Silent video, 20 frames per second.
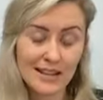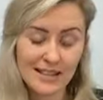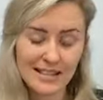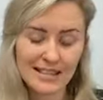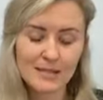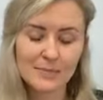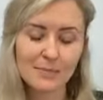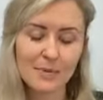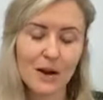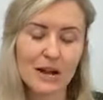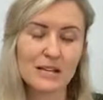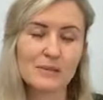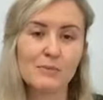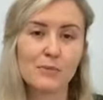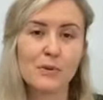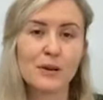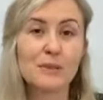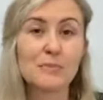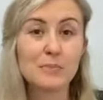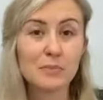price
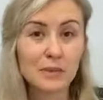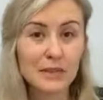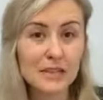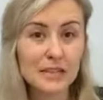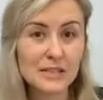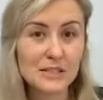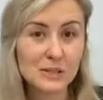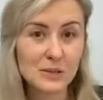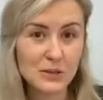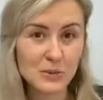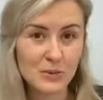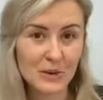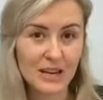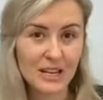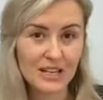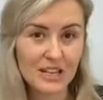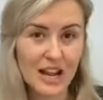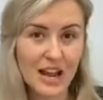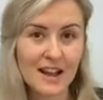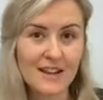point, please do
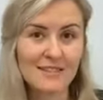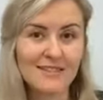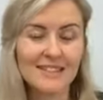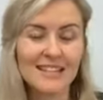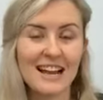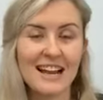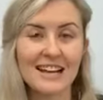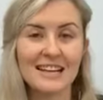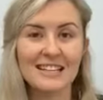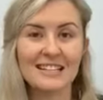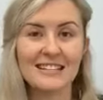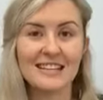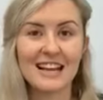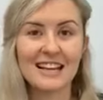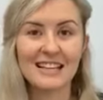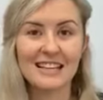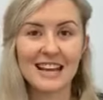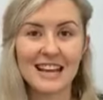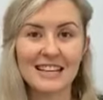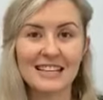reach out
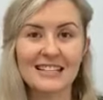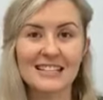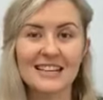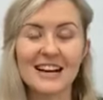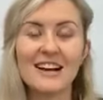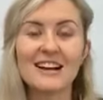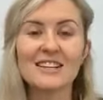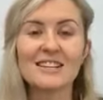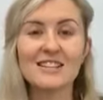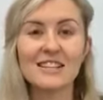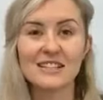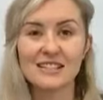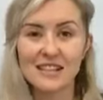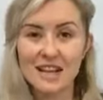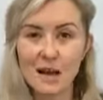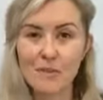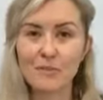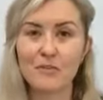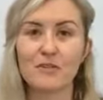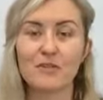and get in touch. There's a
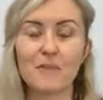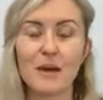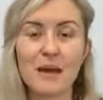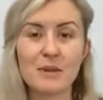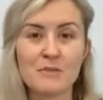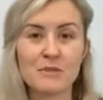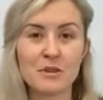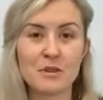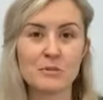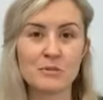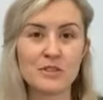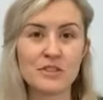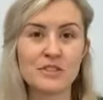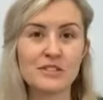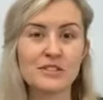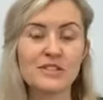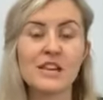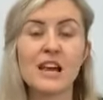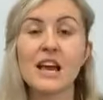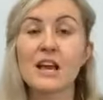couple of payment
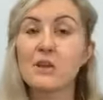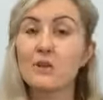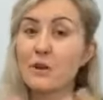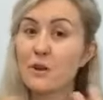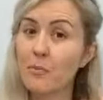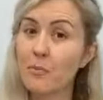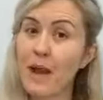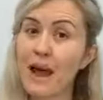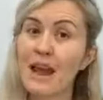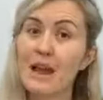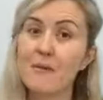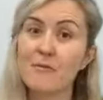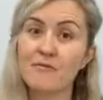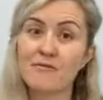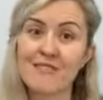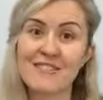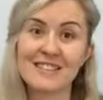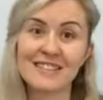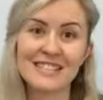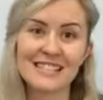options. You can pay up
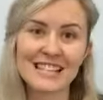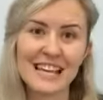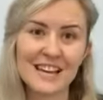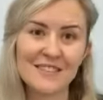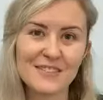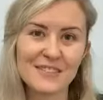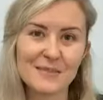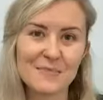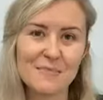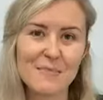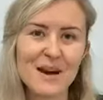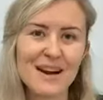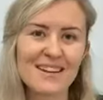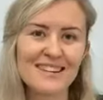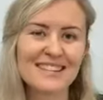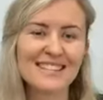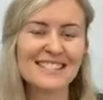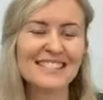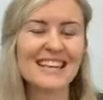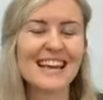front and save some
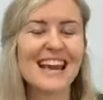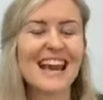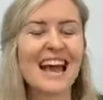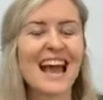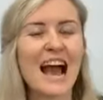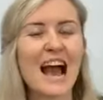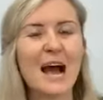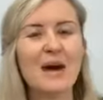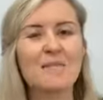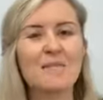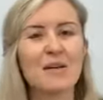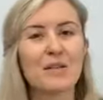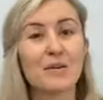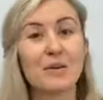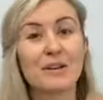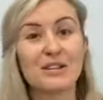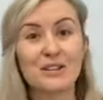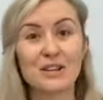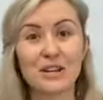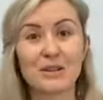bucks.
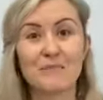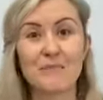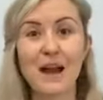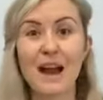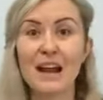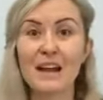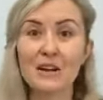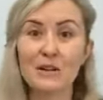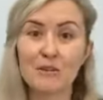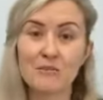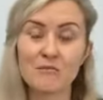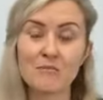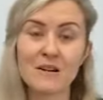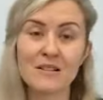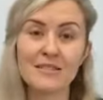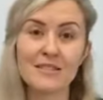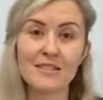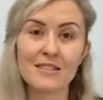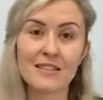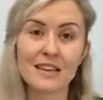Otherwise, you can pay it off
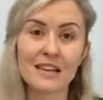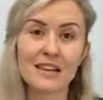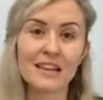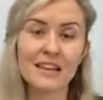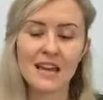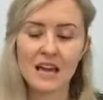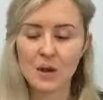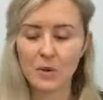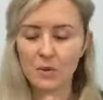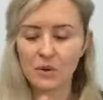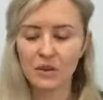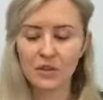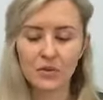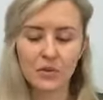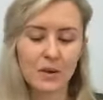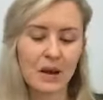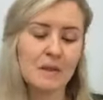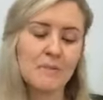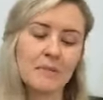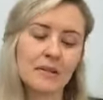monthly with
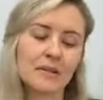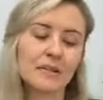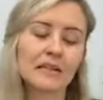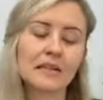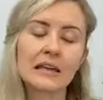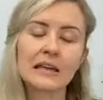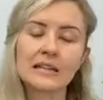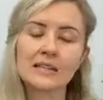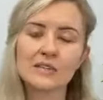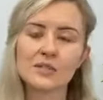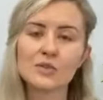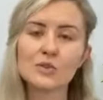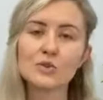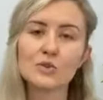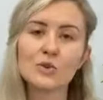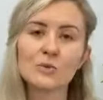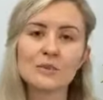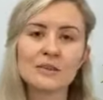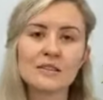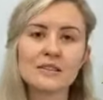3 monthly
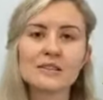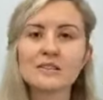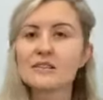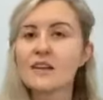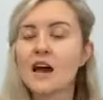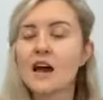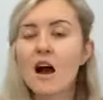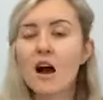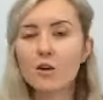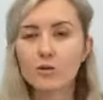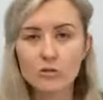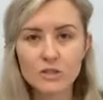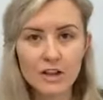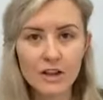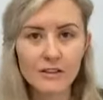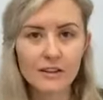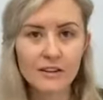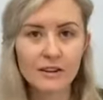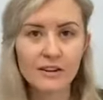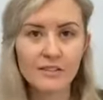installments.
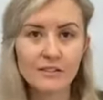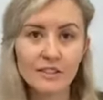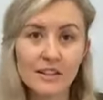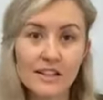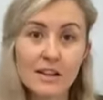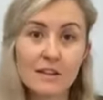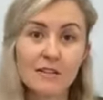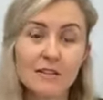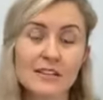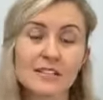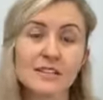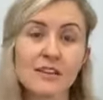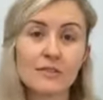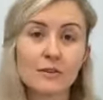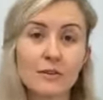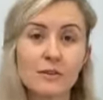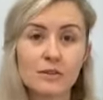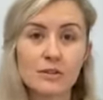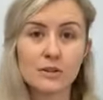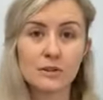Alternatively, I've
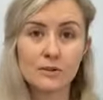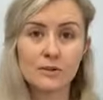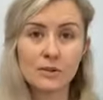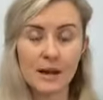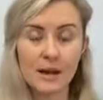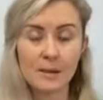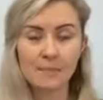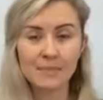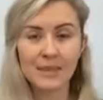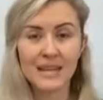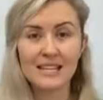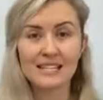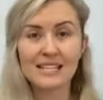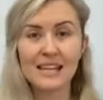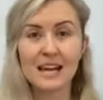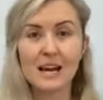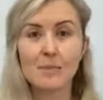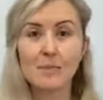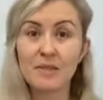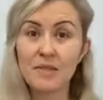also
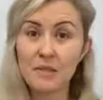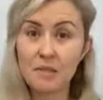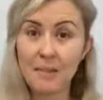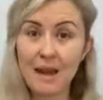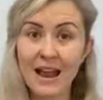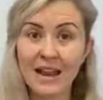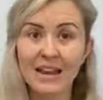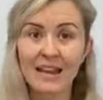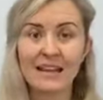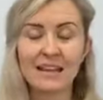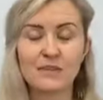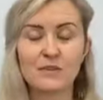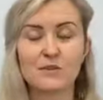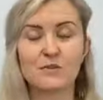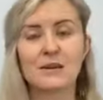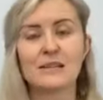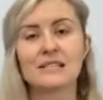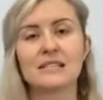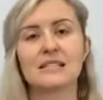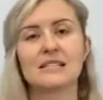set up in the back end of
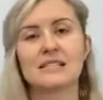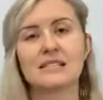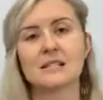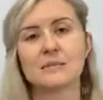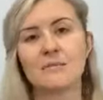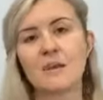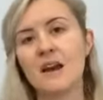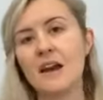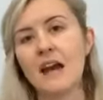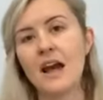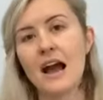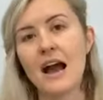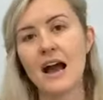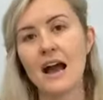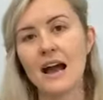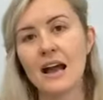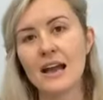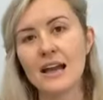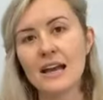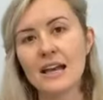my system
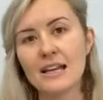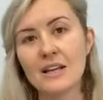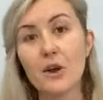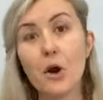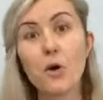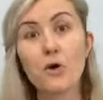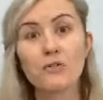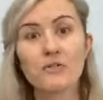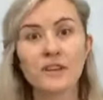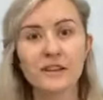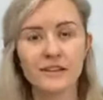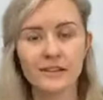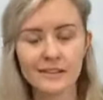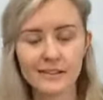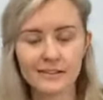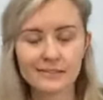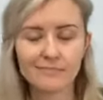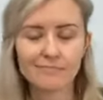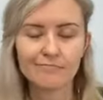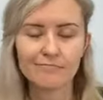a COVID
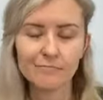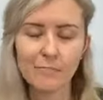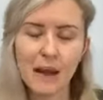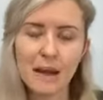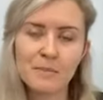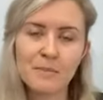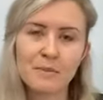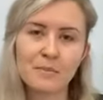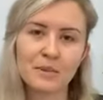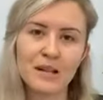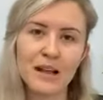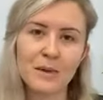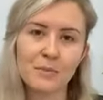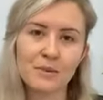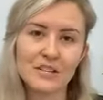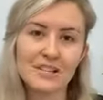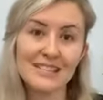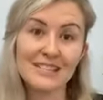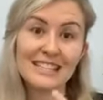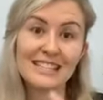payment plan,
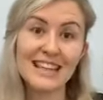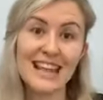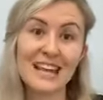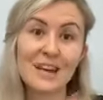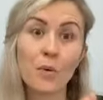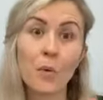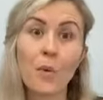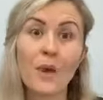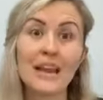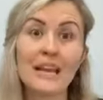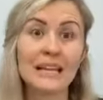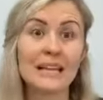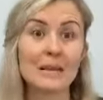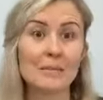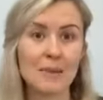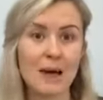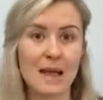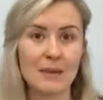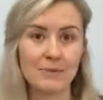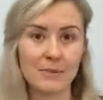which is a 10 weekly
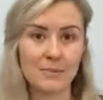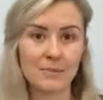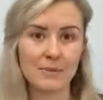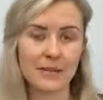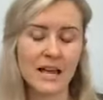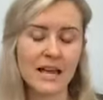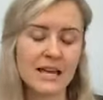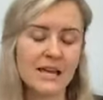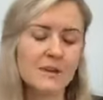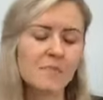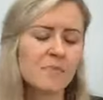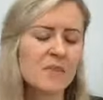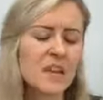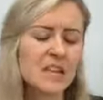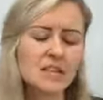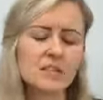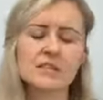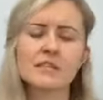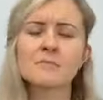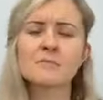payment plan,
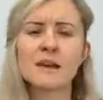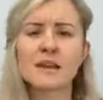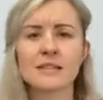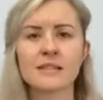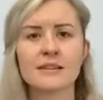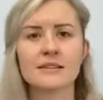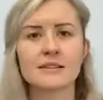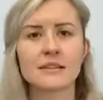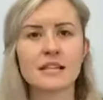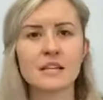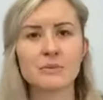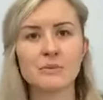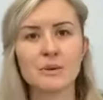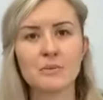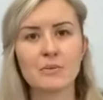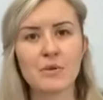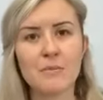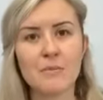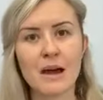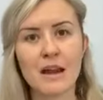just to make things a little bit
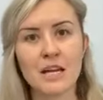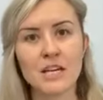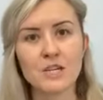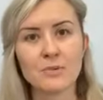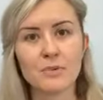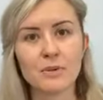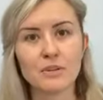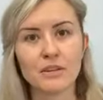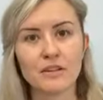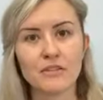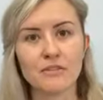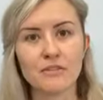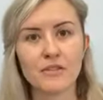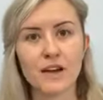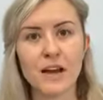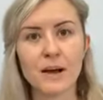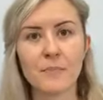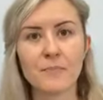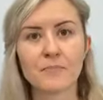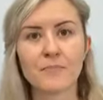more manageable if
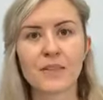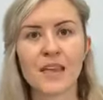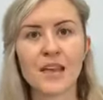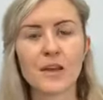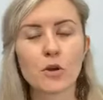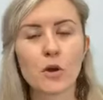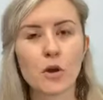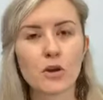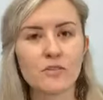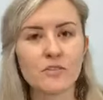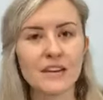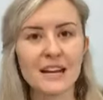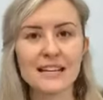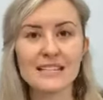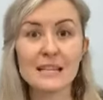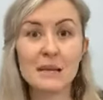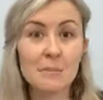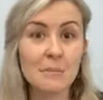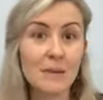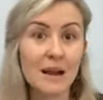COVID
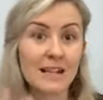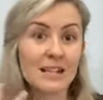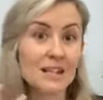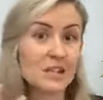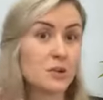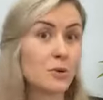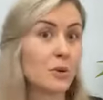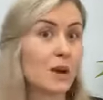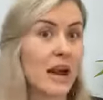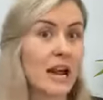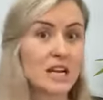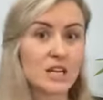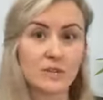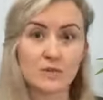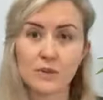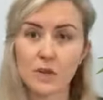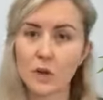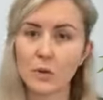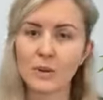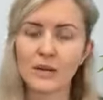has impacted your cash
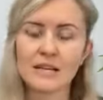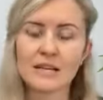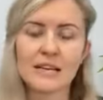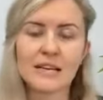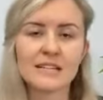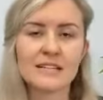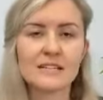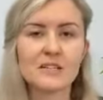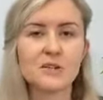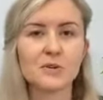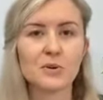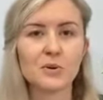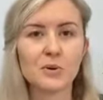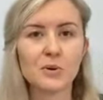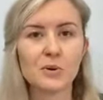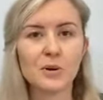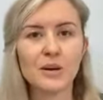flow and your